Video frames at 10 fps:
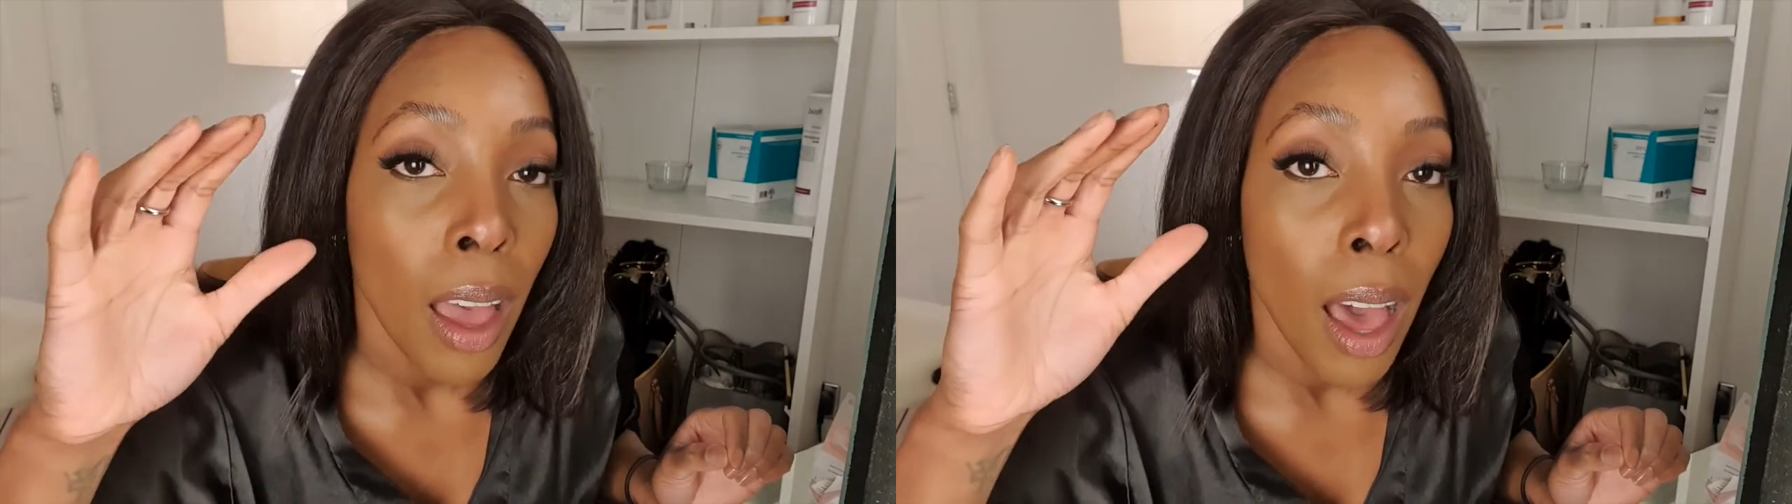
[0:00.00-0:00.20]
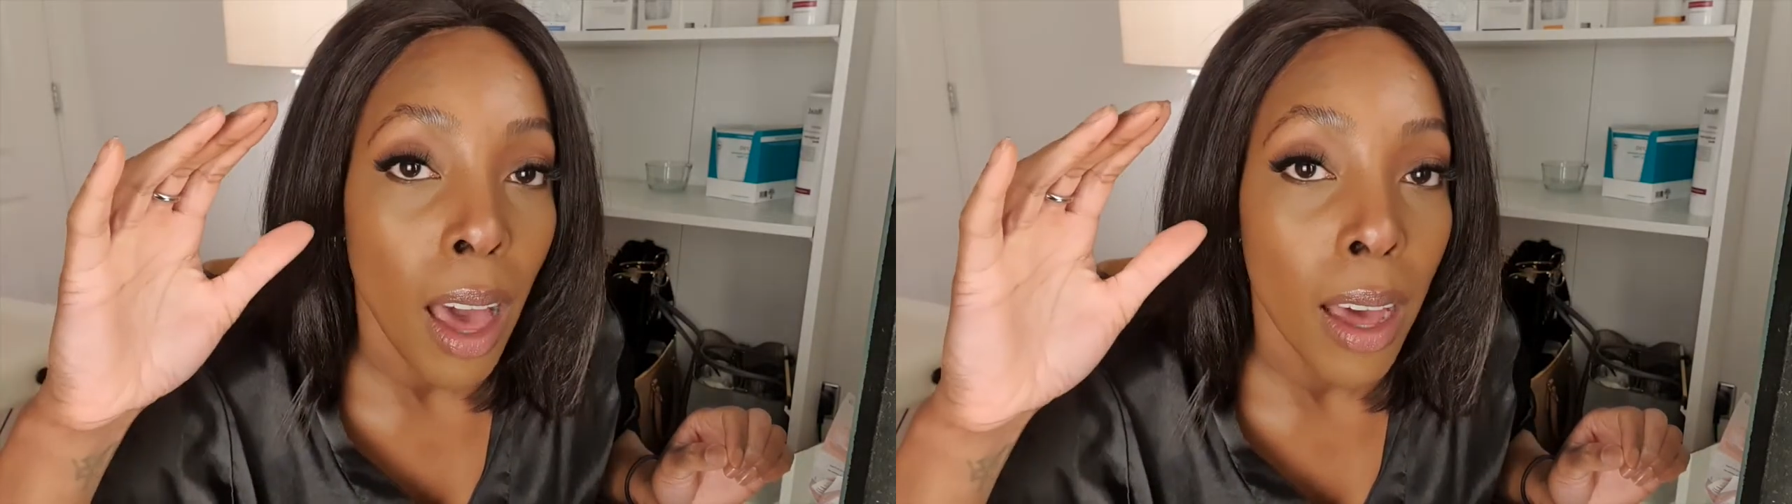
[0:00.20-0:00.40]

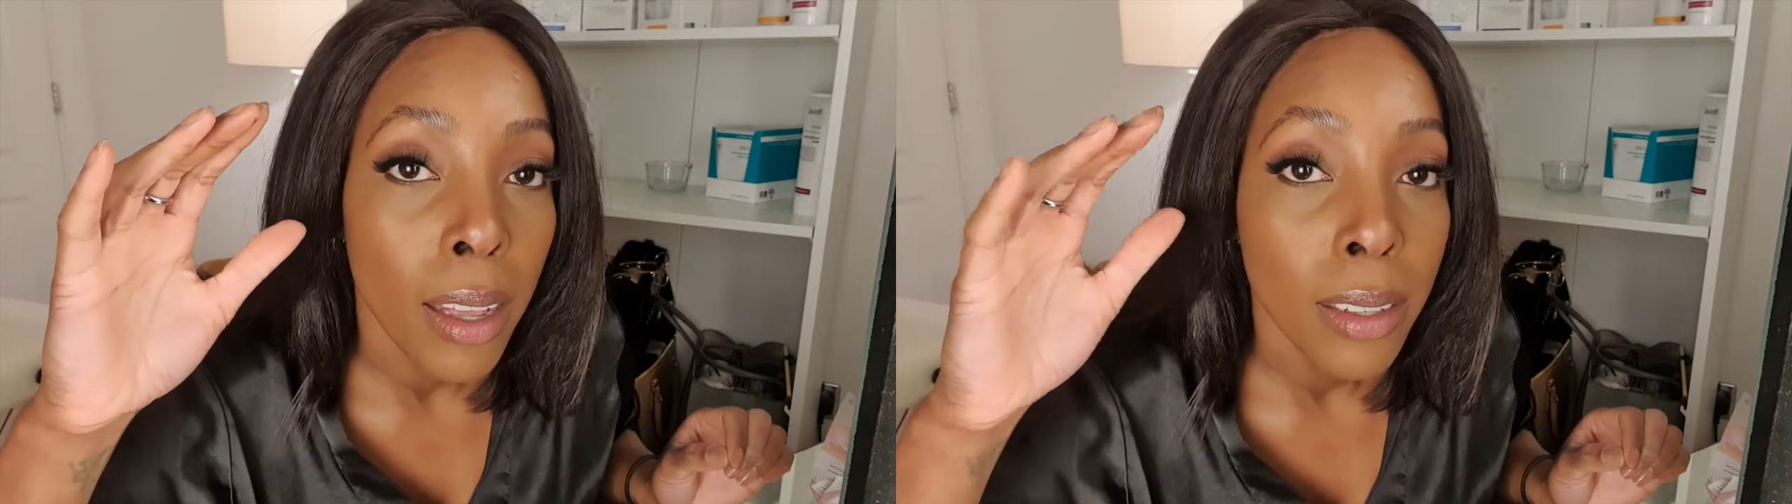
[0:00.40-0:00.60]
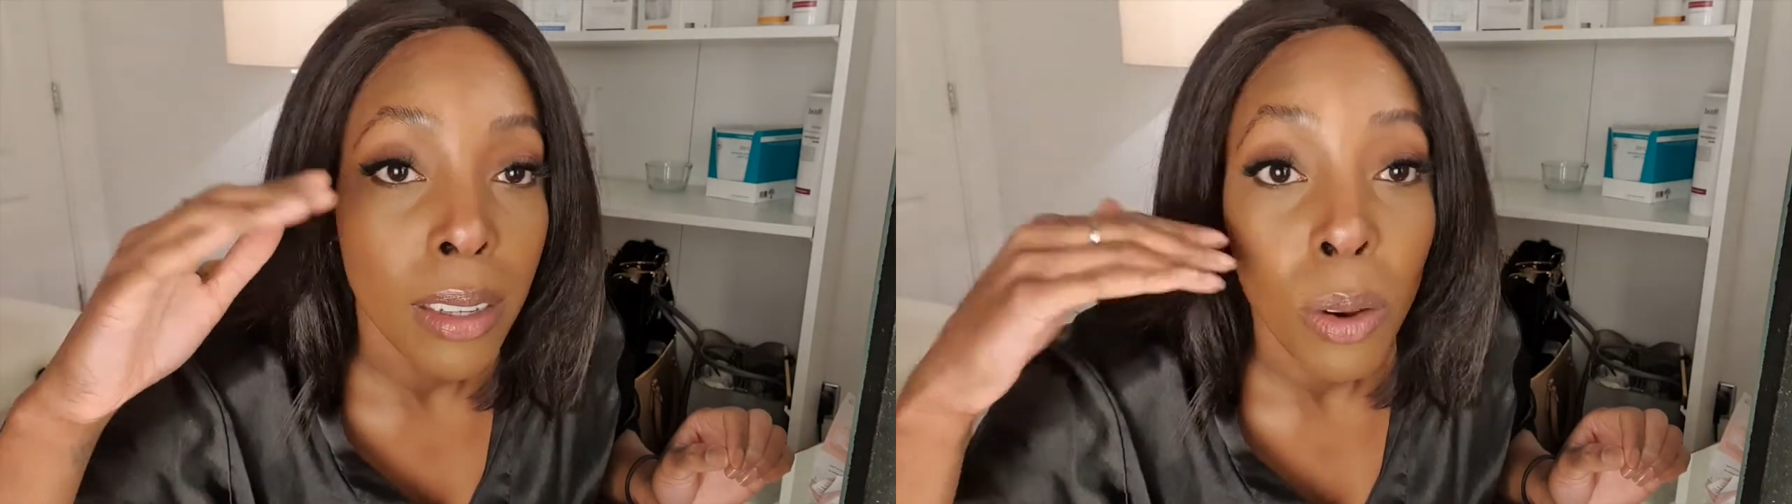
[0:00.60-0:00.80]

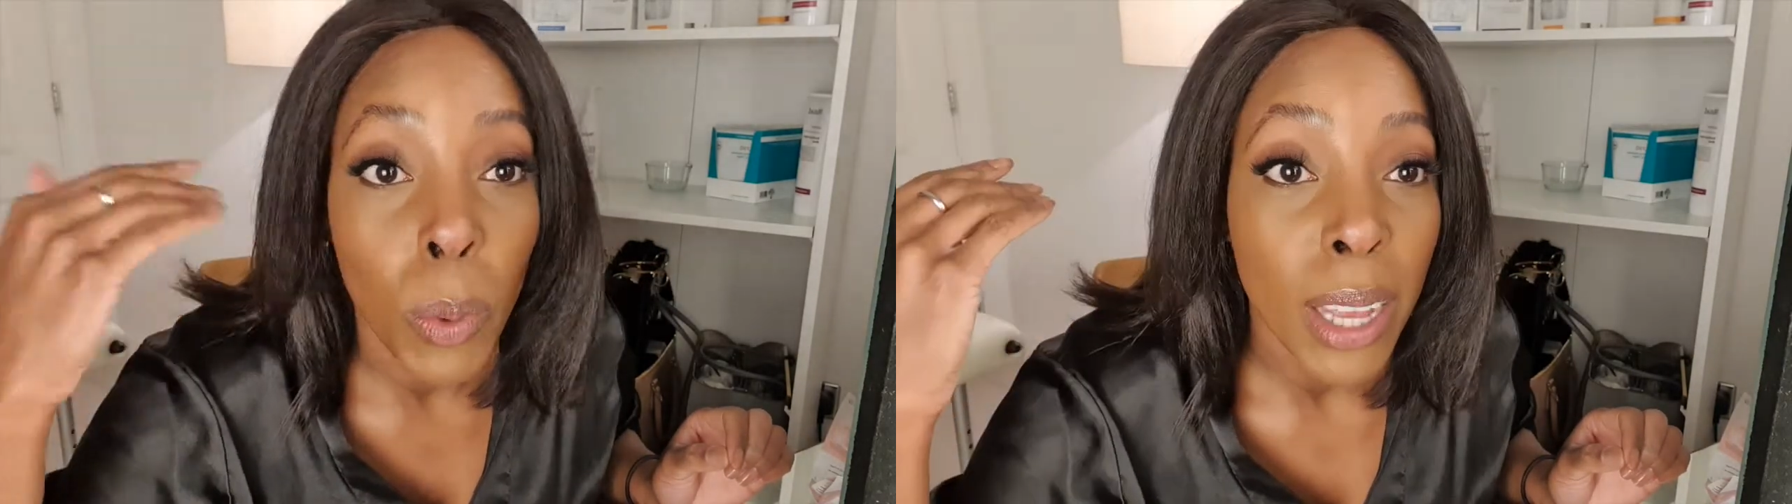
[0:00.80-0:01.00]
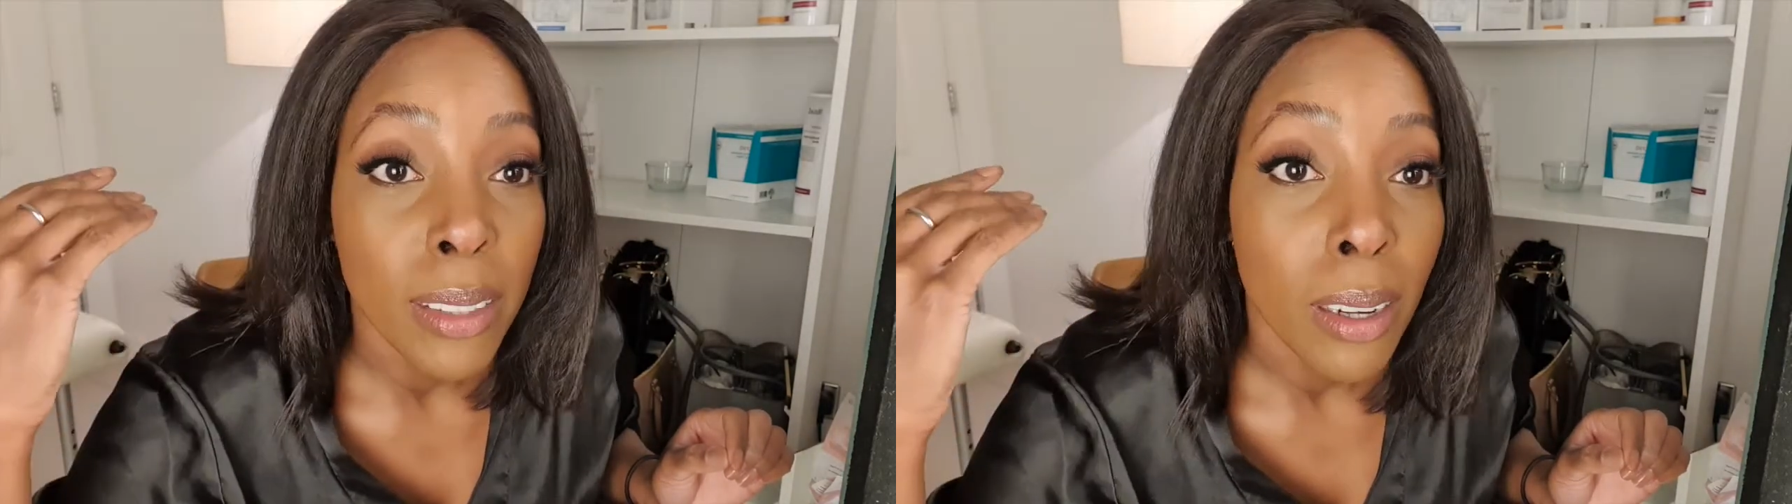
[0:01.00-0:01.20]
and a
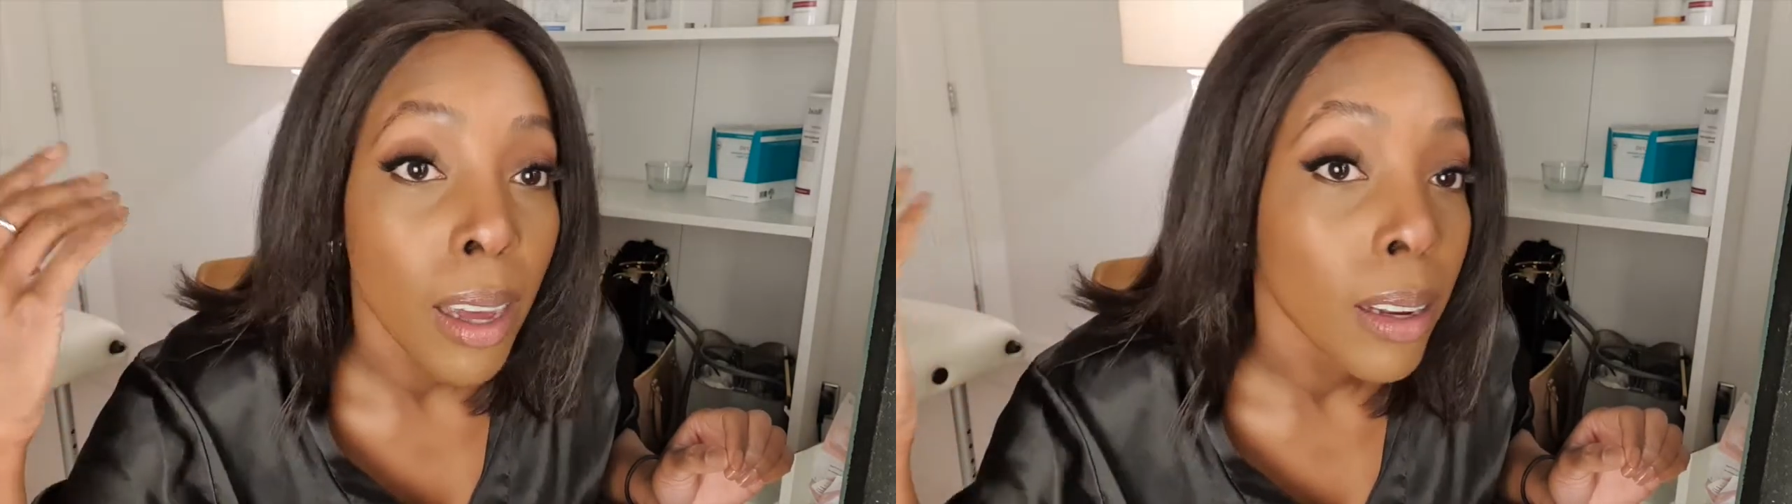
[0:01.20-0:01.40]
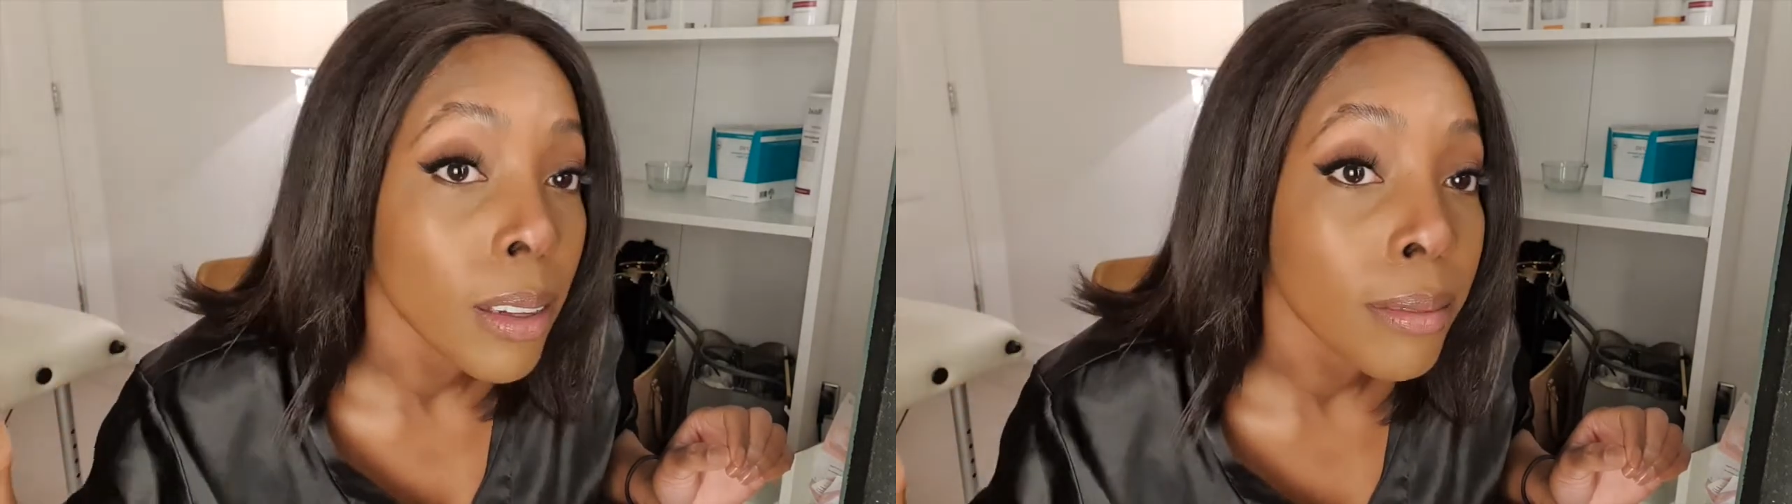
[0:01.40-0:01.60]
winged
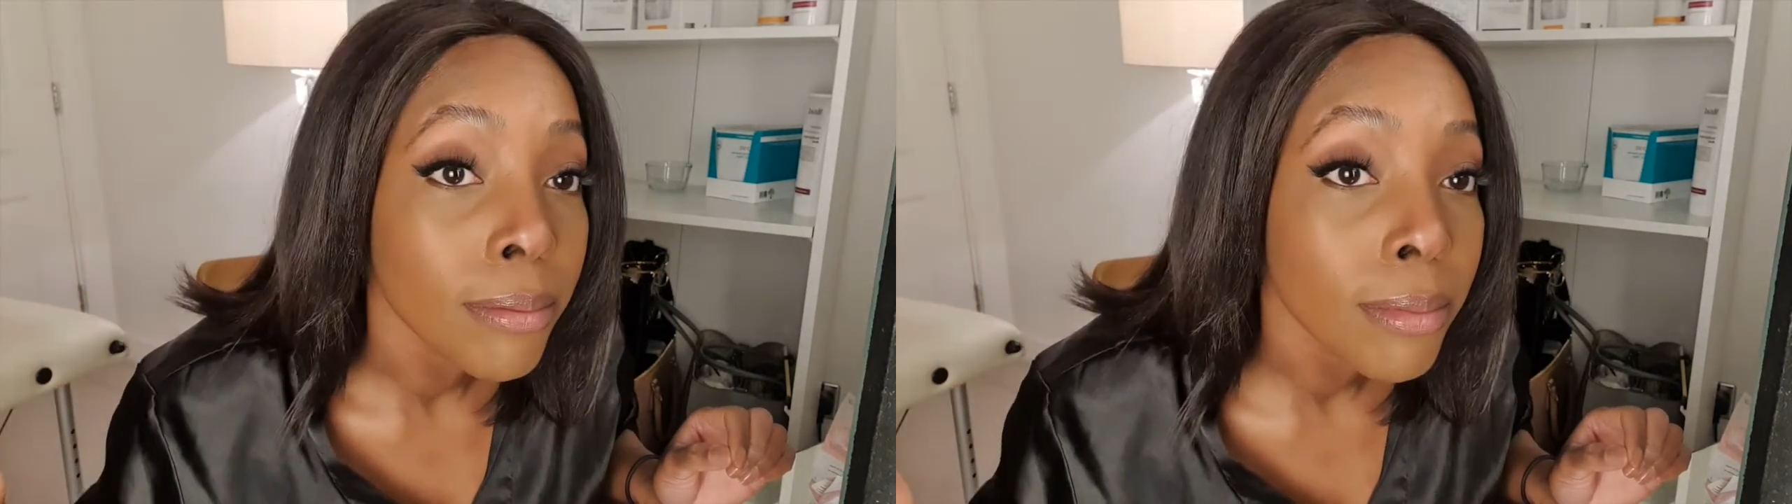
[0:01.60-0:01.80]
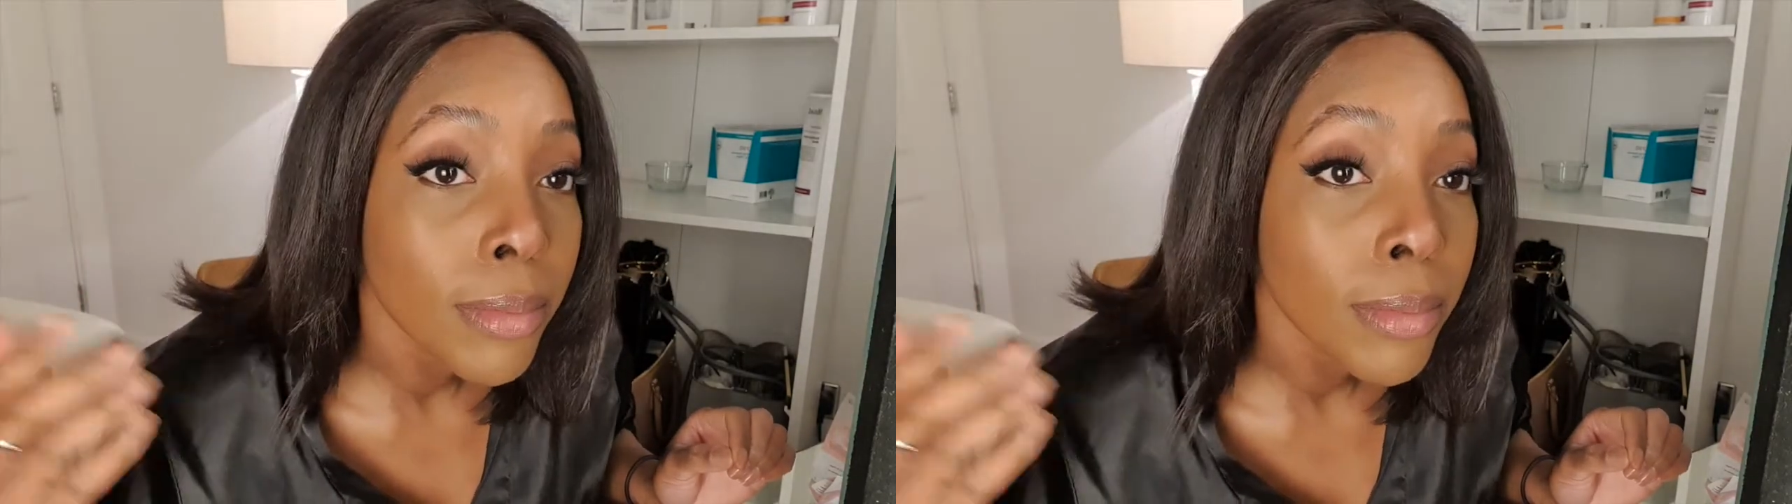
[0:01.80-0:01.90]
liner.